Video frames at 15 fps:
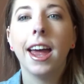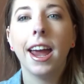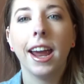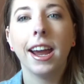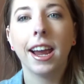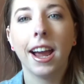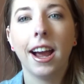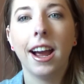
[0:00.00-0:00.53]

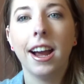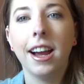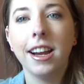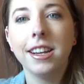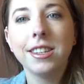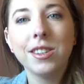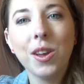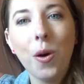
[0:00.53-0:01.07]
Hey
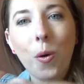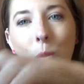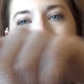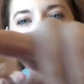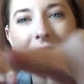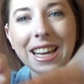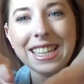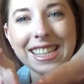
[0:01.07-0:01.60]
guys,
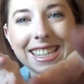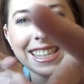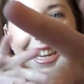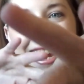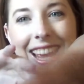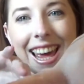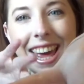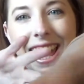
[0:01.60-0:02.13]
what's
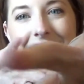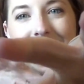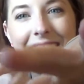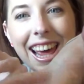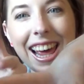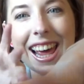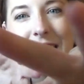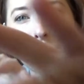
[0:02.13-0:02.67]

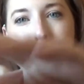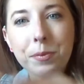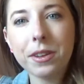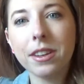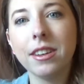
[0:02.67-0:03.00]
up?